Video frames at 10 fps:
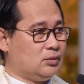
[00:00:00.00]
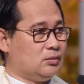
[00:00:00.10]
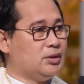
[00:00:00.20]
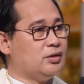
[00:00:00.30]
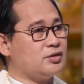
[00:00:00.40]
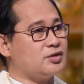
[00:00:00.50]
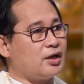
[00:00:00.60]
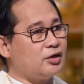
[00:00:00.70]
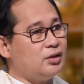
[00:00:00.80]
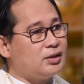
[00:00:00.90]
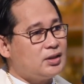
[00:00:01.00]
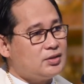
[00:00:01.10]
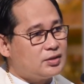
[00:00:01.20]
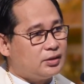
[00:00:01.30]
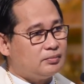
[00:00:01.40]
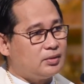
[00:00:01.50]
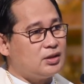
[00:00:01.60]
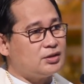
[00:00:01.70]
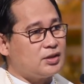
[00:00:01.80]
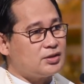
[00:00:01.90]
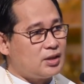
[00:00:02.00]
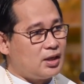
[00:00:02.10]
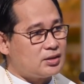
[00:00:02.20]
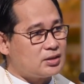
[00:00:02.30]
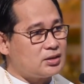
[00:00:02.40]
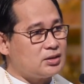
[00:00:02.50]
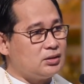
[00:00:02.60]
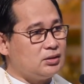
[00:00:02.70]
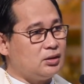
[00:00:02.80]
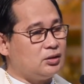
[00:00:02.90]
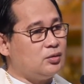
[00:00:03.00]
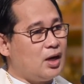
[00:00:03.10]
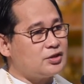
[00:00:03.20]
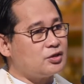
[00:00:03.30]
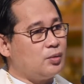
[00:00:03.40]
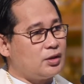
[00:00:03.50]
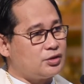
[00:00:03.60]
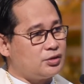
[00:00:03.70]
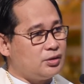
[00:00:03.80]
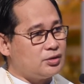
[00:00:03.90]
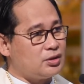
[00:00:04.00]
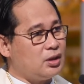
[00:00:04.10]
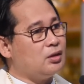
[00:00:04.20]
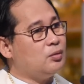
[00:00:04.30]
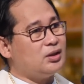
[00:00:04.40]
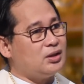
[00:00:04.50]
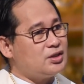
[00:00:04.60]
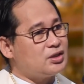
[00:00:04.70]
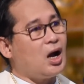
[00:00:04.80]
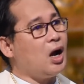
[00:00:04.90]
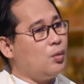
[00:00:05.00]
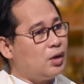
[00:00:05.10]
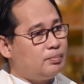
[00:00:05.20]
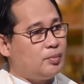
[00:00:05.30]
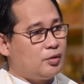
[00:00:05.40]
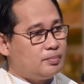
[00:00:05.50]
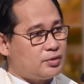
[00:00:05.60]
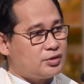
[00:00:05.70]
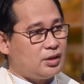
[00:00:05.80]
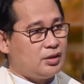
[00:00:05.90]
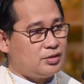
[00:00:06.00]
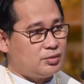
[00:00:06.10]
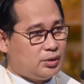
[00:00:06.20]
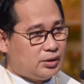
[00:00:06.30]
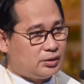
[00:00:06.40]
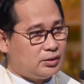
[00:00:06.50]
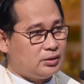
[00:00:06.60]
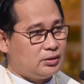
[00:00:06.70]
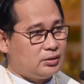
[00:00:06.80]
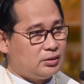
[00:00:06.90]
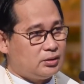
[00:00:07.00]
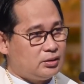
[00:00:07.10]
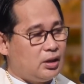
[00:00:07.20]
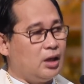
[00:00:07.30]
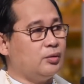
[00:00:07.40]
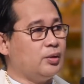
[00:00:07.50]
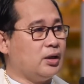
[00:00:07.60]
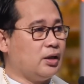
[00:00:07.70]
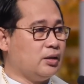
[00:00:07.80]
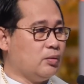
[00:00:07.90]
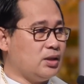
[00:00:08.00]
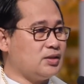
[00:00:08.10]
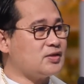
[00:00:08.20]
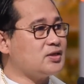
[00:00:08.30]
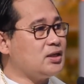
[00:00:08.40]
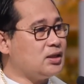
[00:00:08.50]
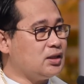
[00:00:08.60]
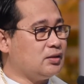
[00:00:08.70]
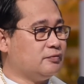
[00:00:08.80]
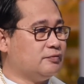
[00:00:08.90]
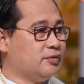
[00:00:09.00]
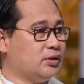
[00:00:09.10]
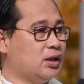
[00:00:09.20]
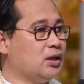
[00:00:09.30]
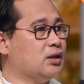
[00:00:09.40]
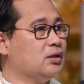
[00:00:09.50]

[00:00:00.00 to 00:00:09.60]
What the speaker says: Because secularism teaches us to ask questions: what is our purpose in this world? And we are the ones seeking for the